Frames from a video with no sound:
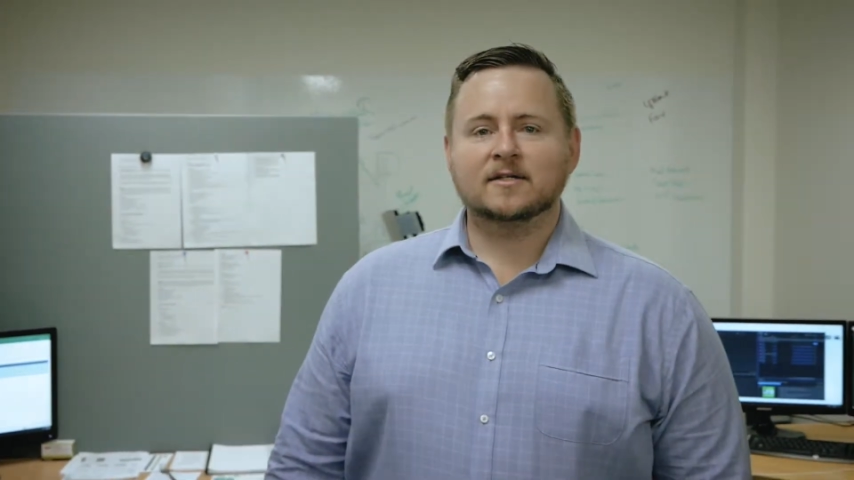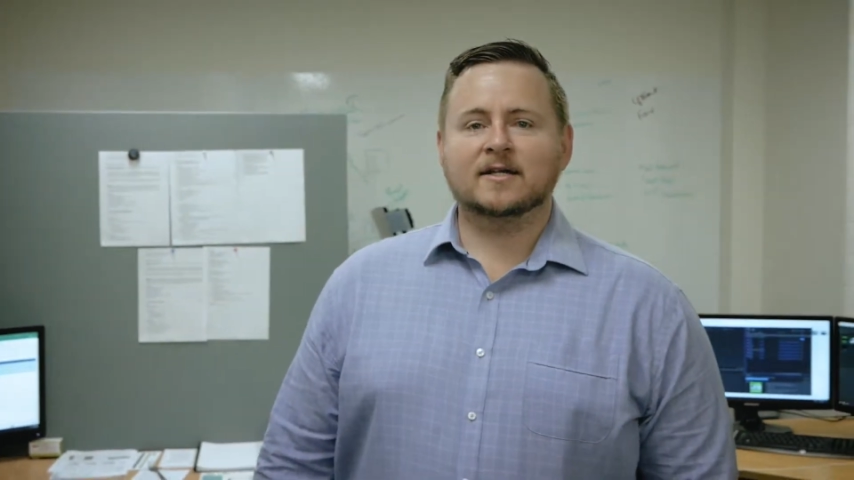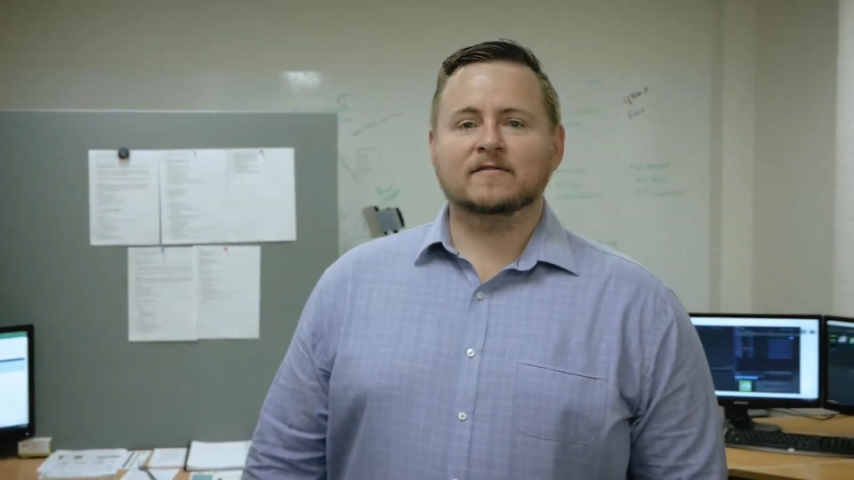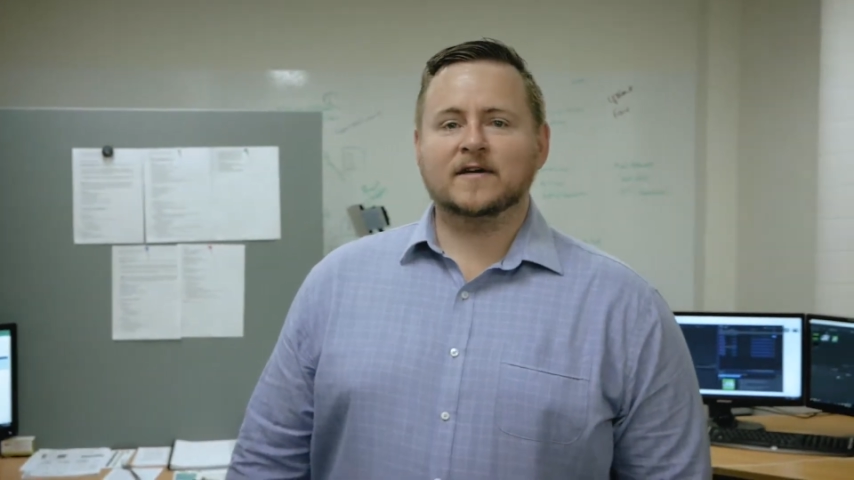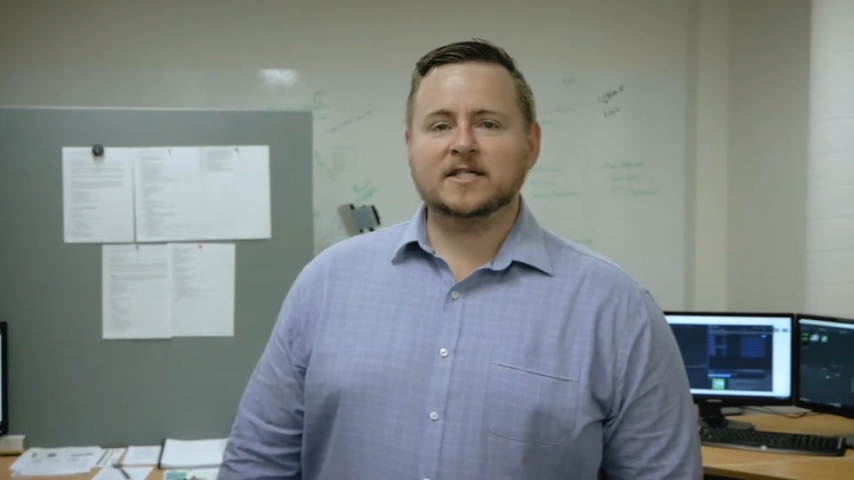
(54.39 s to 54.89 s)

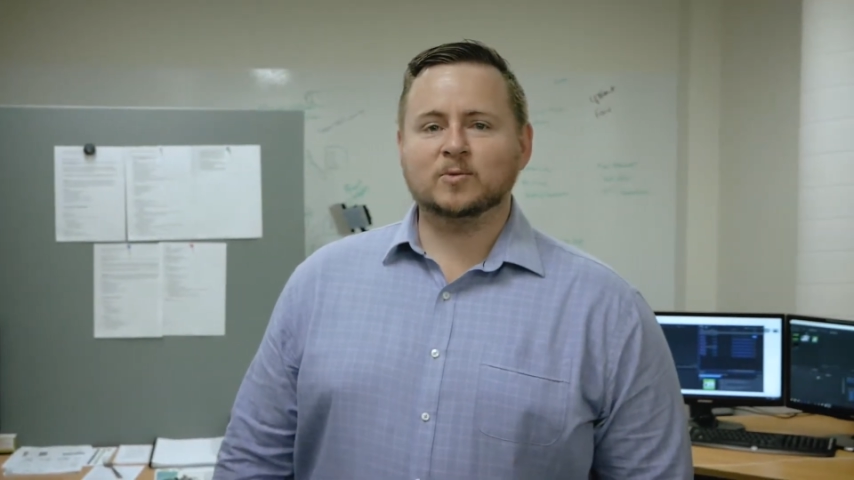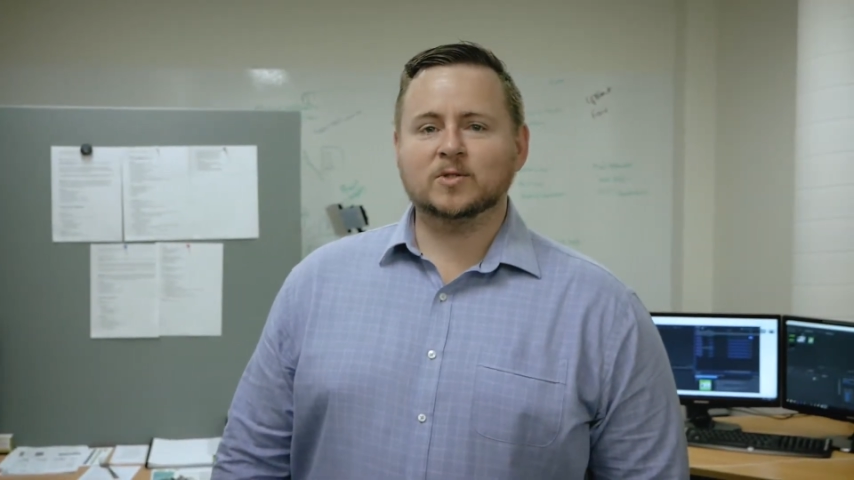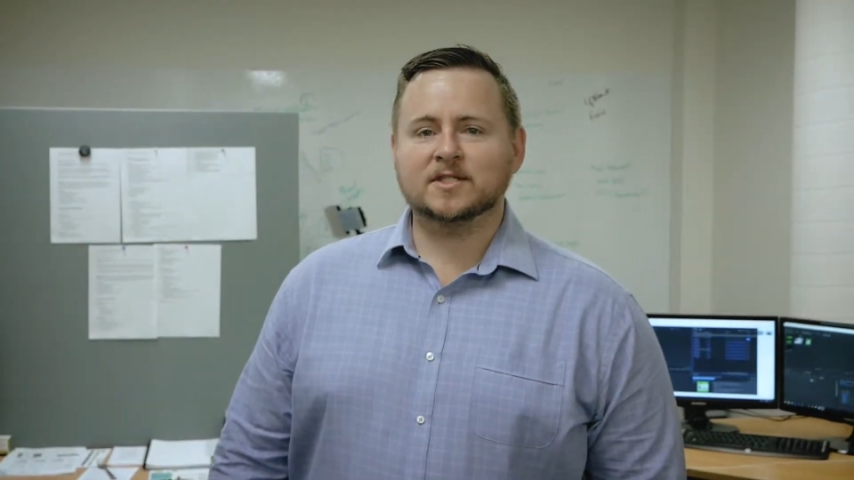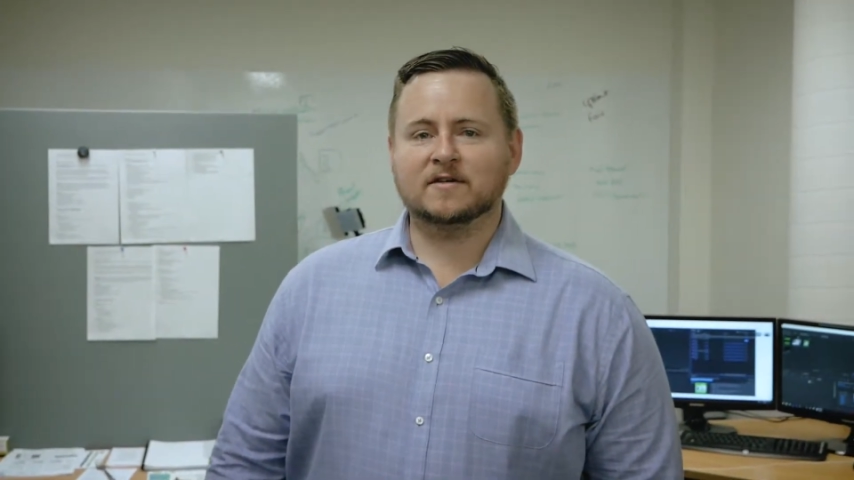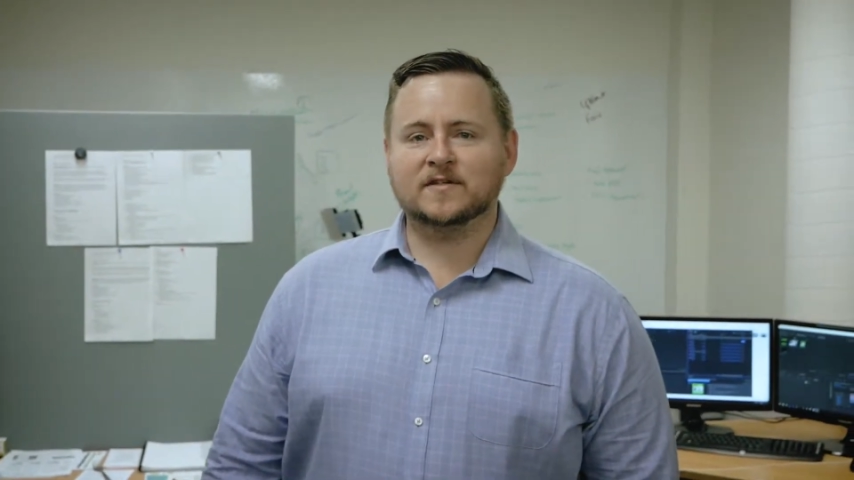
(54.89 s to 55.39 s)
Getting
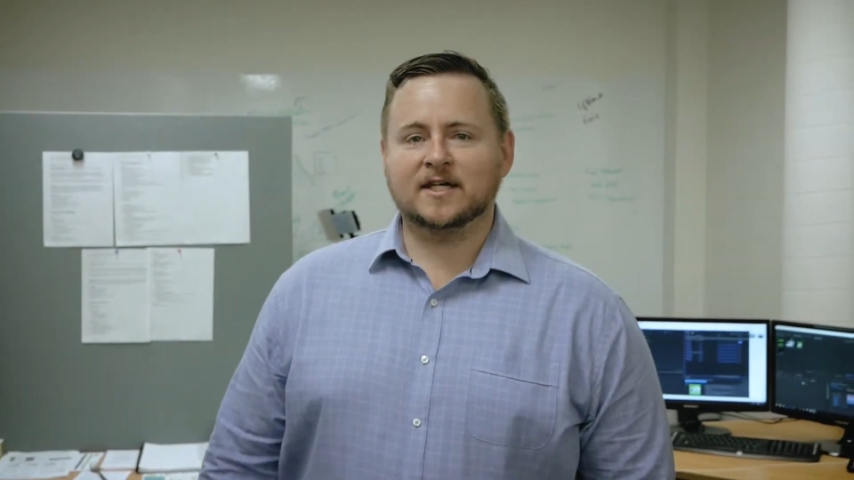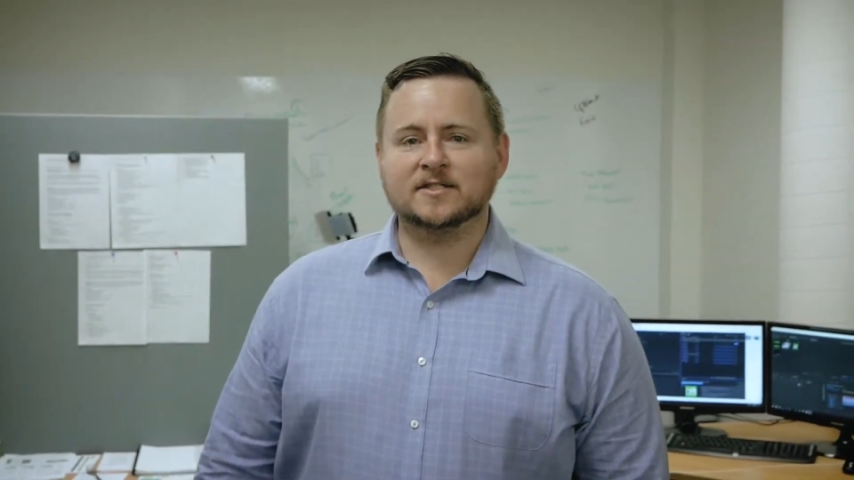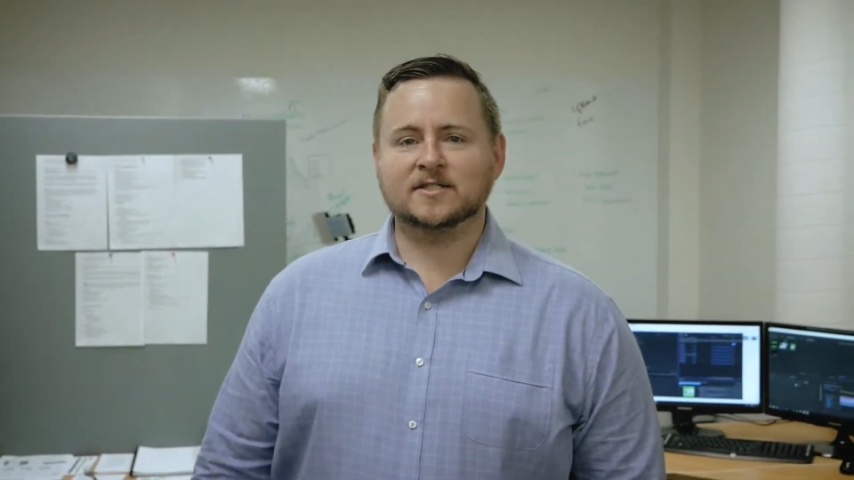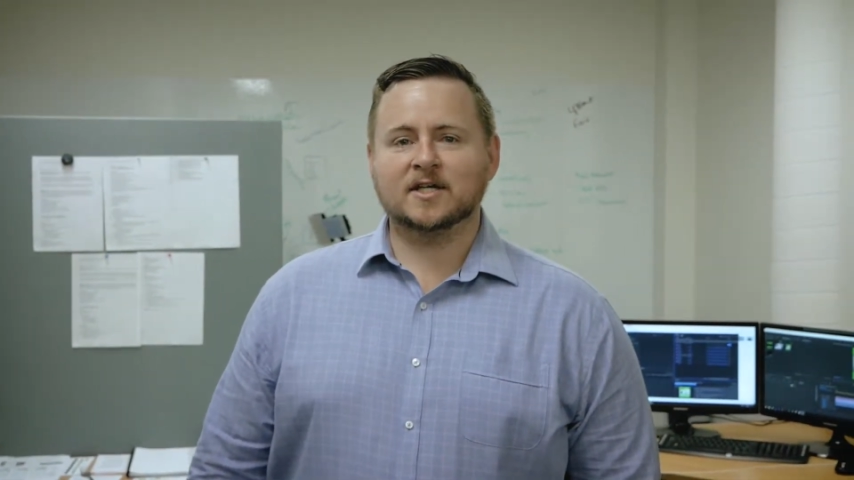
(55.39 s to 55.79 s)
Facebook stuff done.